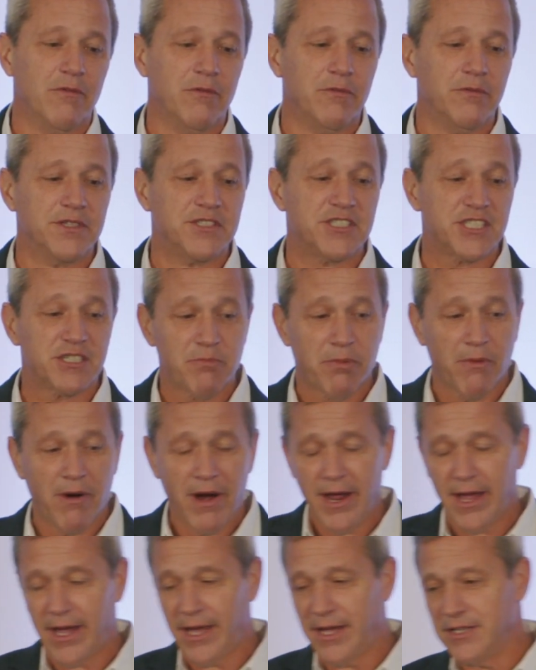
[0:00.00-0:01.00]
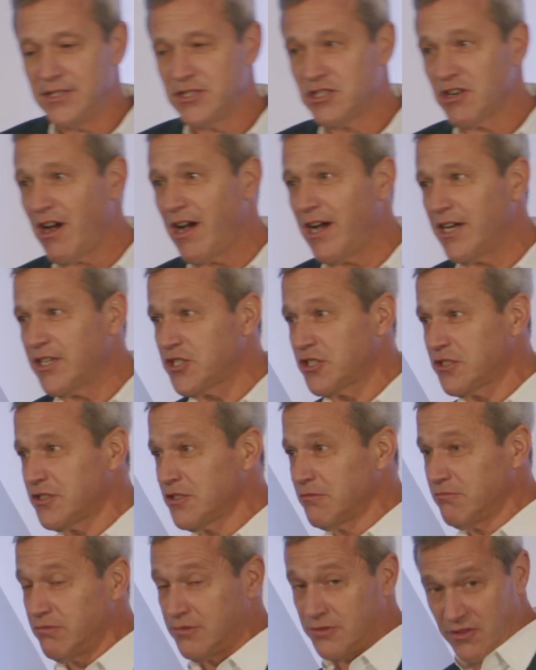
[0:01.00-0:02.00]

With Spray, Josh